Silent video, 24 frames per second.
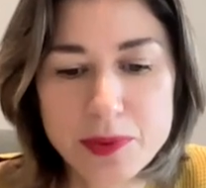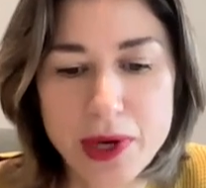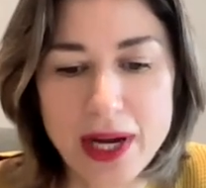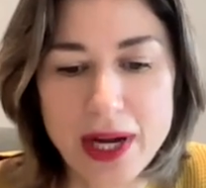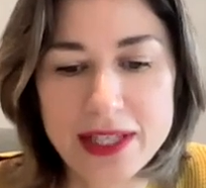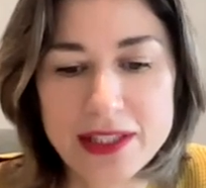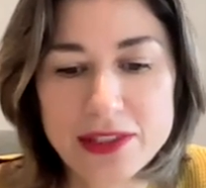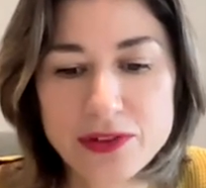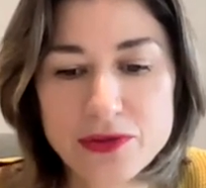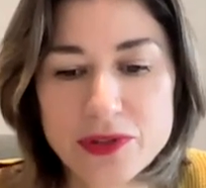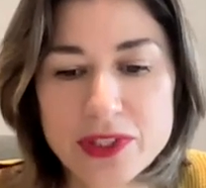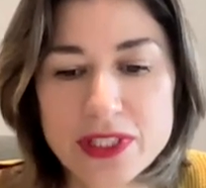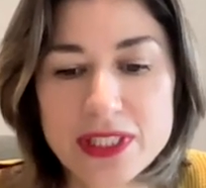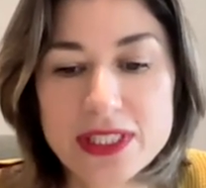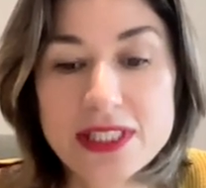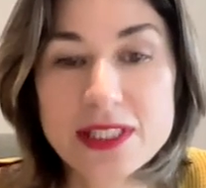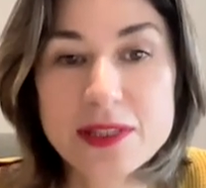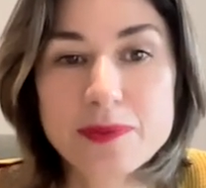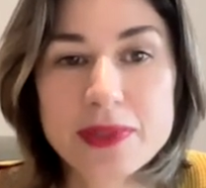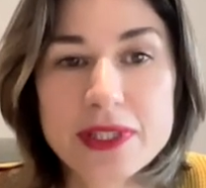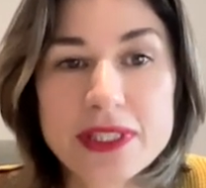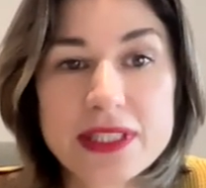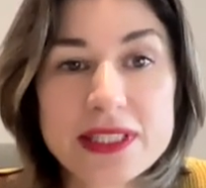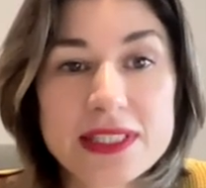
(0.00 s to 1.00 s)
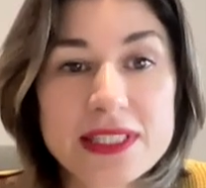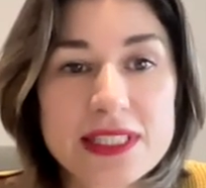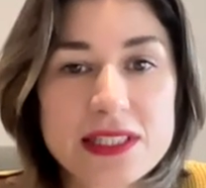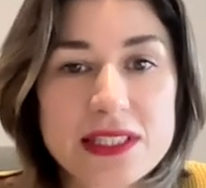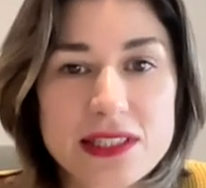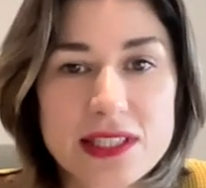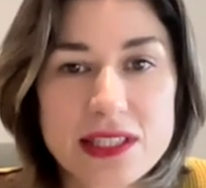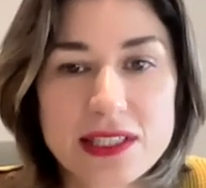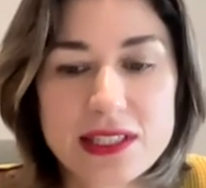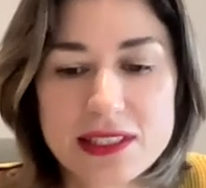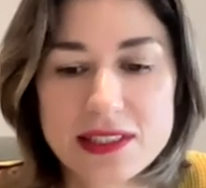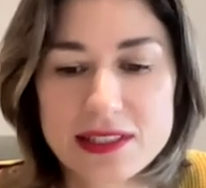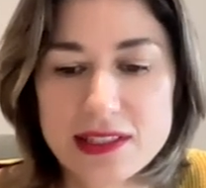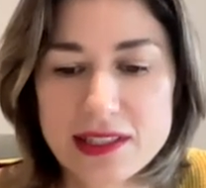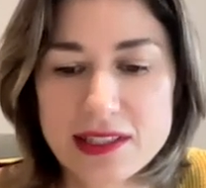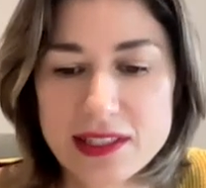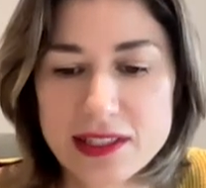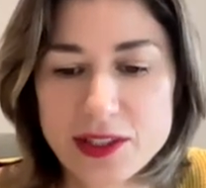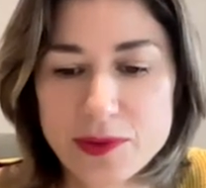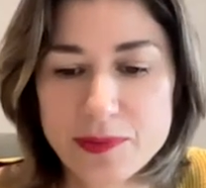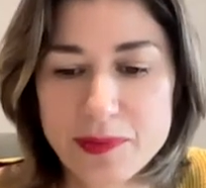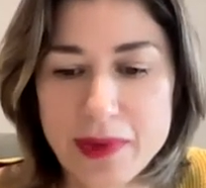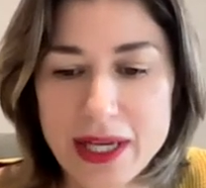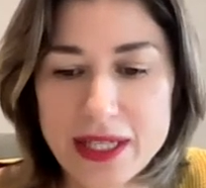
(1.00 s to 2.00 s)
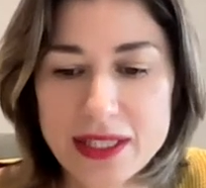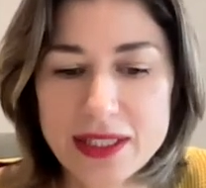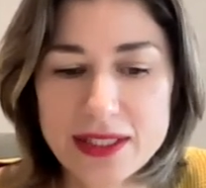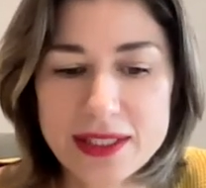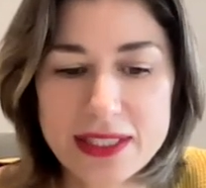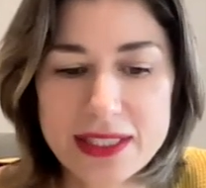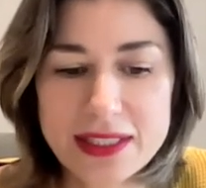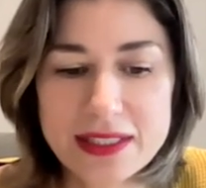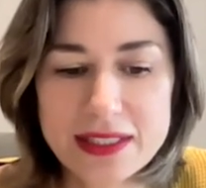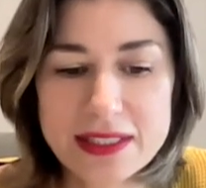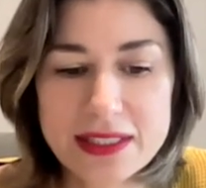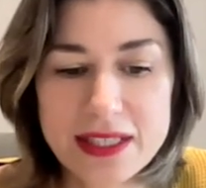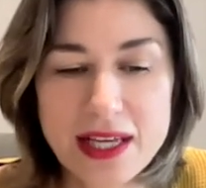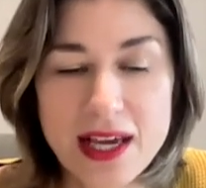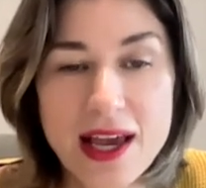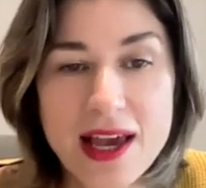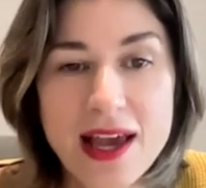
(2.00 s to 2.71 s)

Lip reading: Prize for Disability Studies in the Humanities.